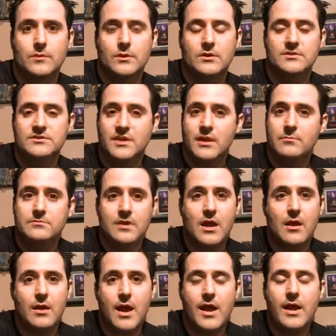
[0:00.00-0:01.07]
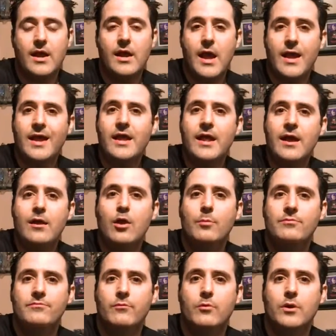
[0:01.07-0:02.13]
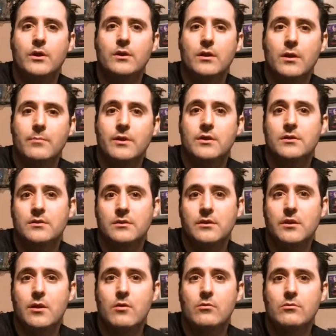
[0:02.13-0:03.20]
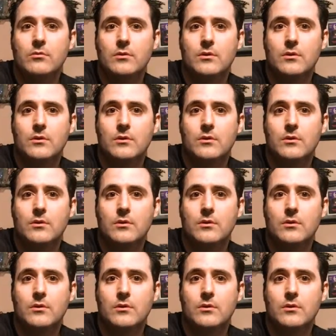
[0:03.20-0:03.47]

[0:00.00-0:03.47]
It seems, I got high hopes for it. I mean, you know,